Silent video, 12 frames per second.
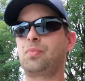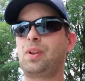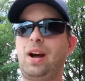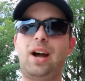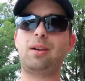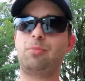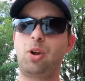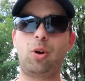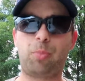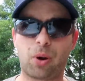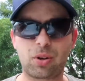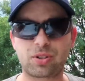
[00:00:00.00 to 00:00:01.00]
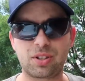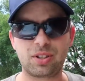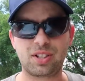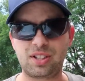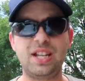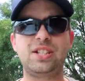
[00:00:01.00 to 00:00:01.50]
I am no person
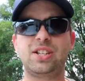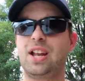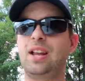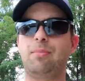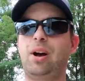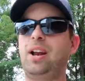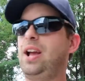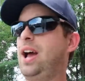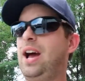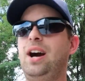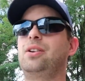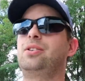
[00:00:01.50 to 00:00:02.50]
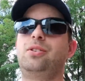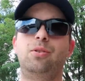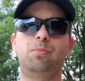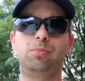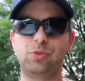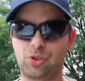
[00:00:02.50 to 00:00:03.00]
to teach anybody how to
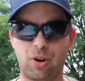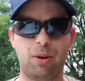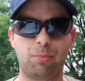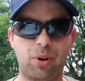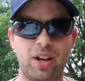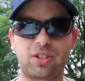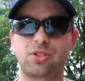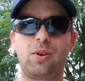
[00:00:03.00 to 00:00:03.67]
do drum brakes,